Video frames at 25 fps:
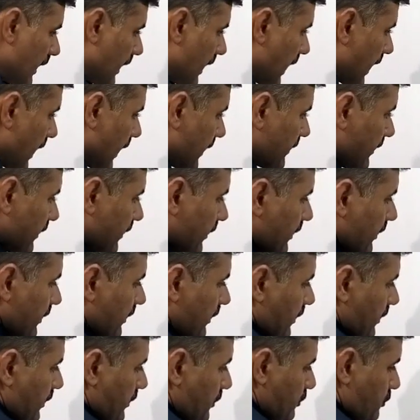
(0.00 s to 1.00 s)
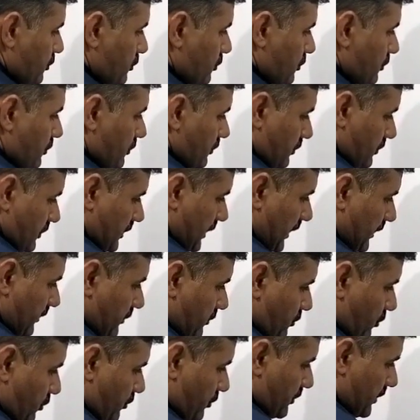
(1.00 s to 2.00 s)
Add
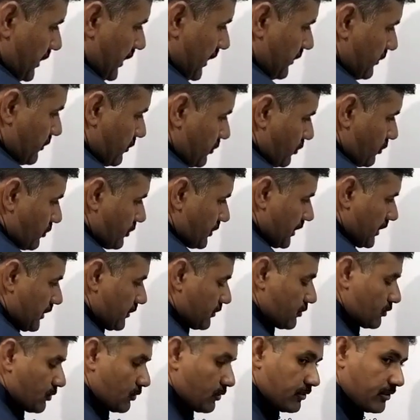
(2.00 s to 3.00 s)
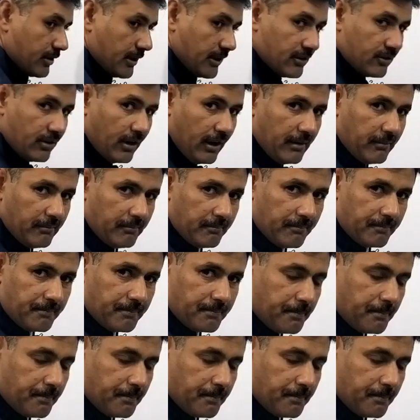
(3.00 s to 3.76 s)
CH2, CH2, CH2 3 times,